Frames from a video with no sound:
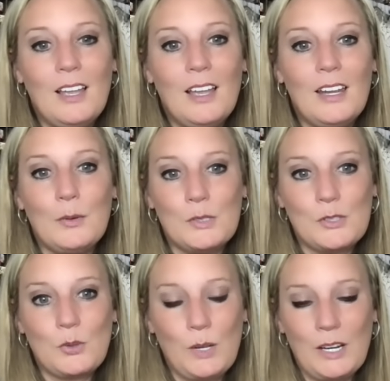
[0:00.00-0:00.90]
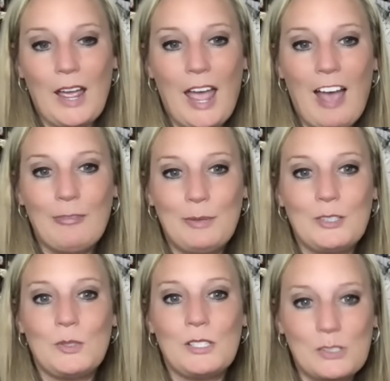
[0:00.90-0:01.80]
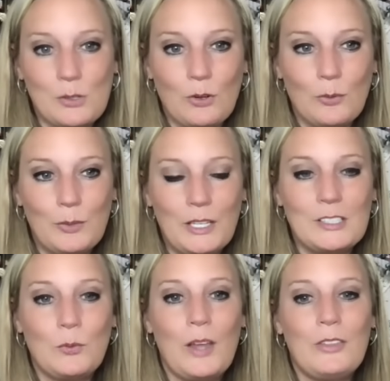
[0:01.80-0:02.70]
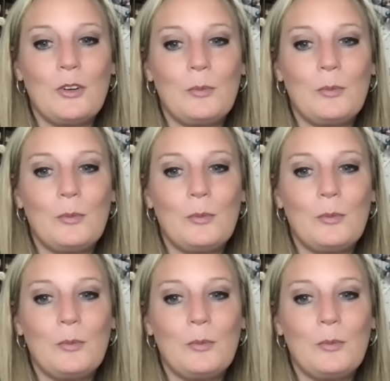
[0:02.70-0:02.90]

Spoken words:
And it was 3.5 because we had to circle because of weather.